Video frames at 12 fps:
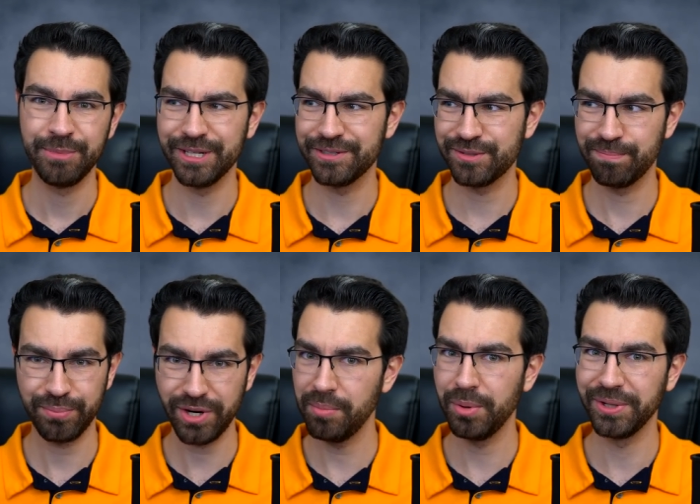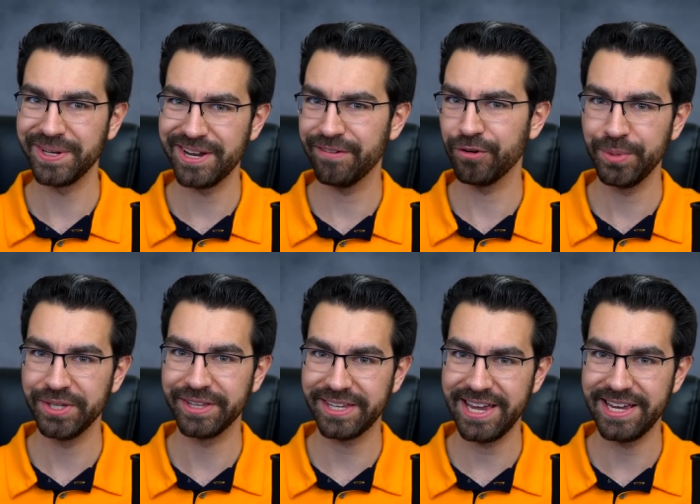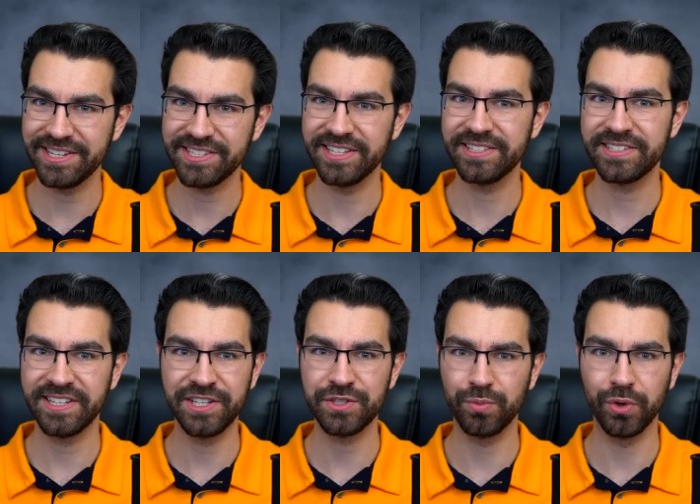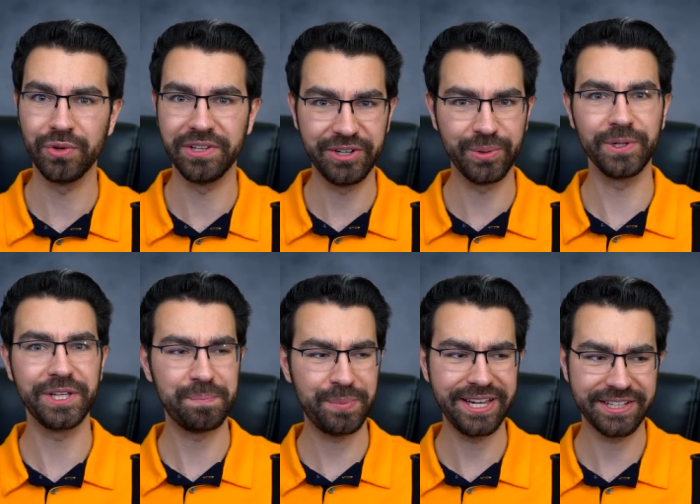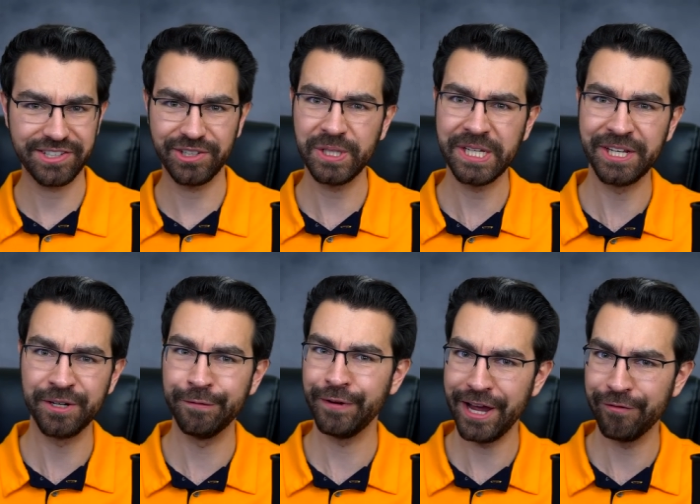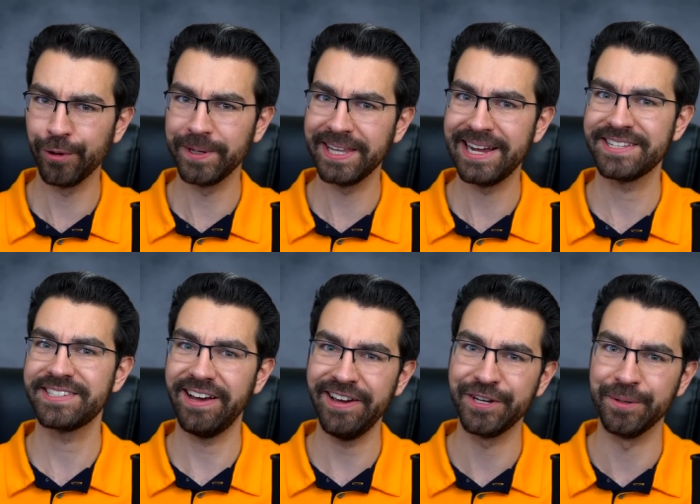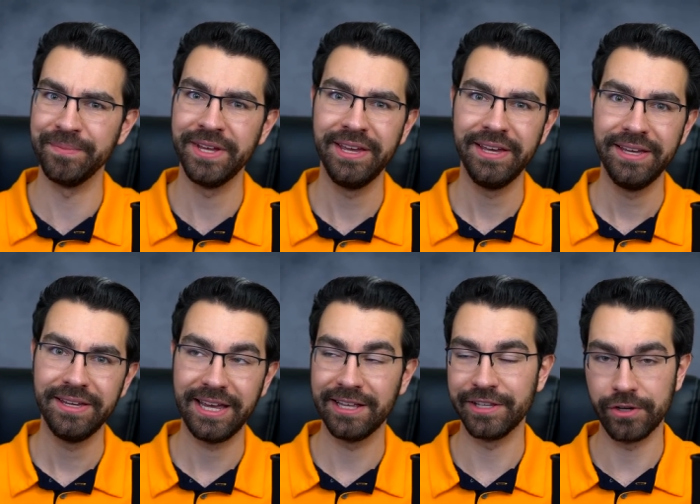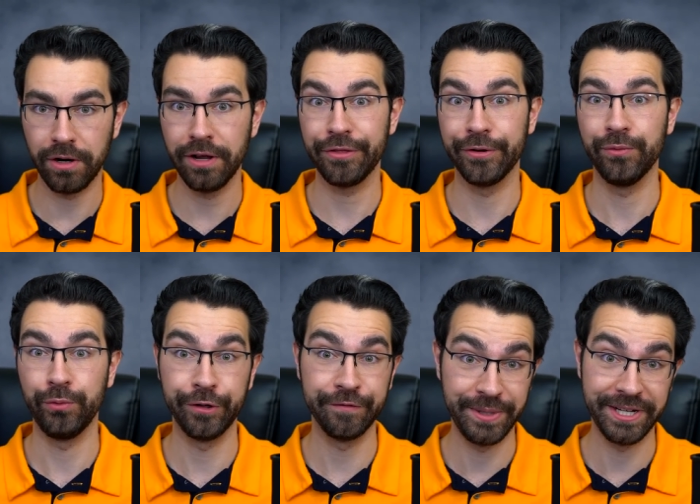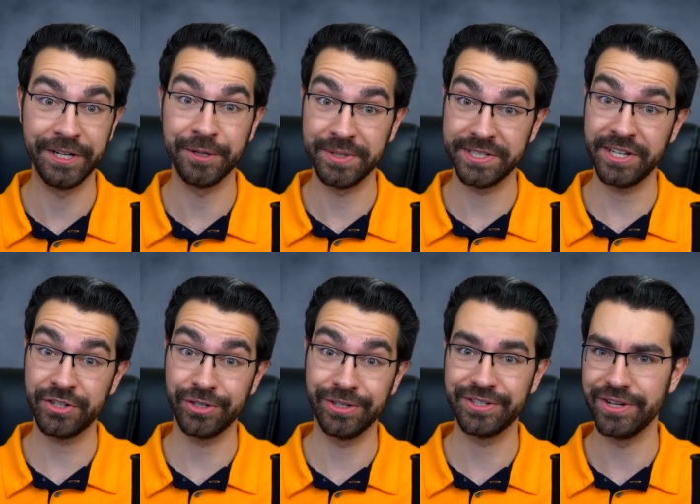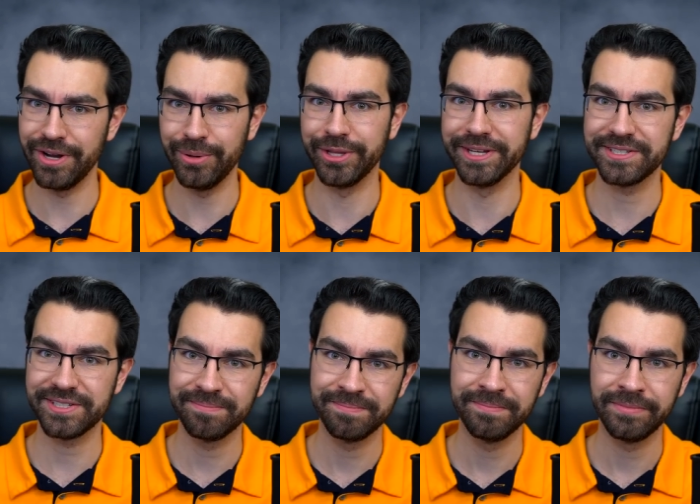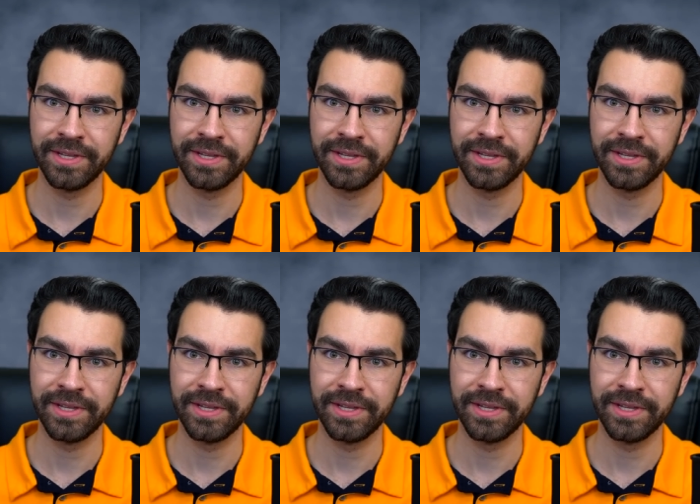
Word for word: It's probably never been the case that cities were literally picked clean of every last item, and the author would have been in a position to know this.